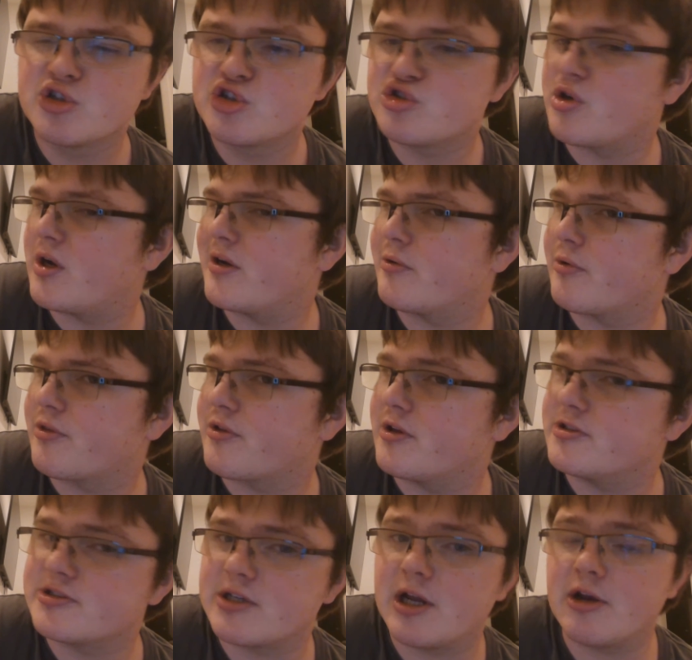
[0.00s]
training with
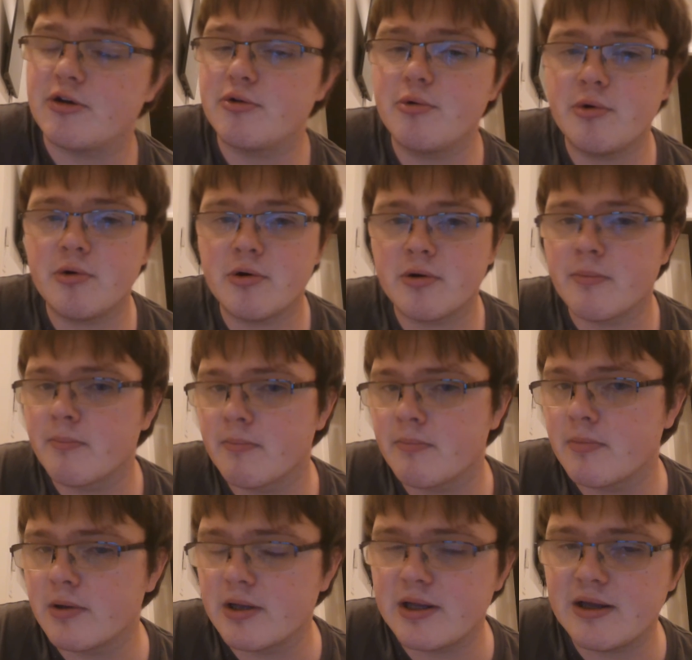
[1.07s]
guns, and I do
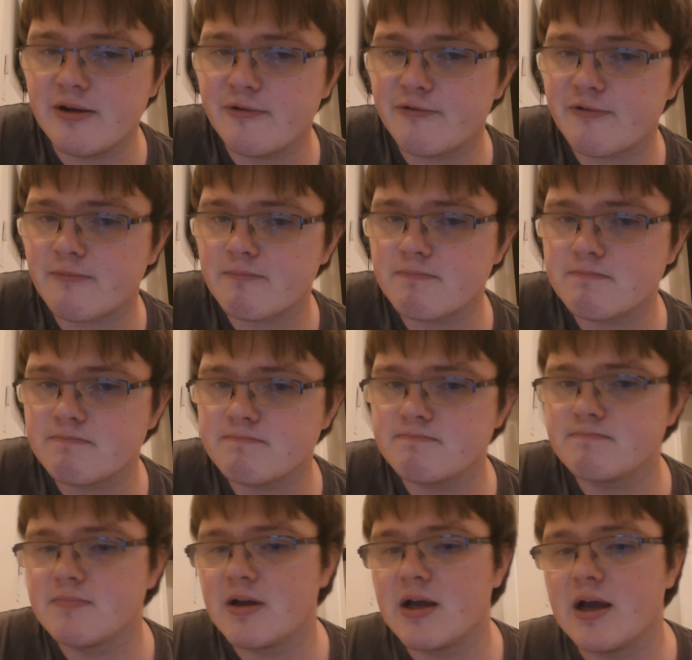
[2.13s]
believe
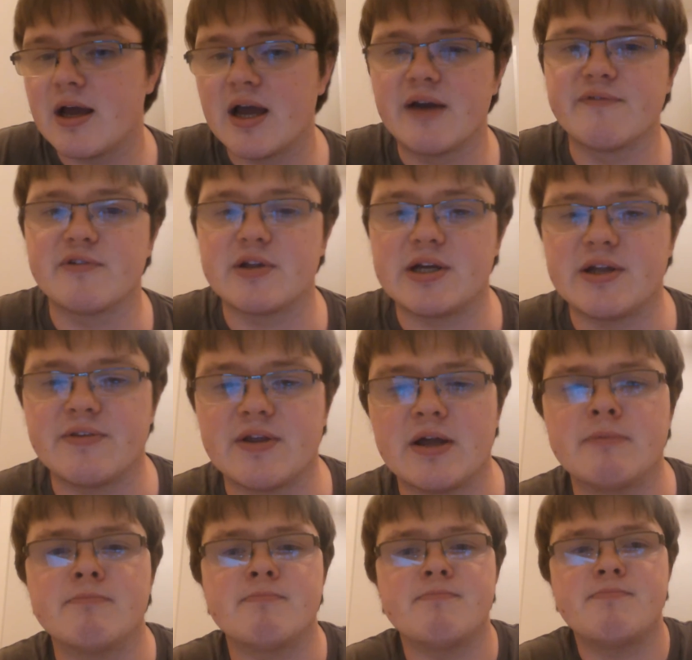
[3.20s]
heavily in that.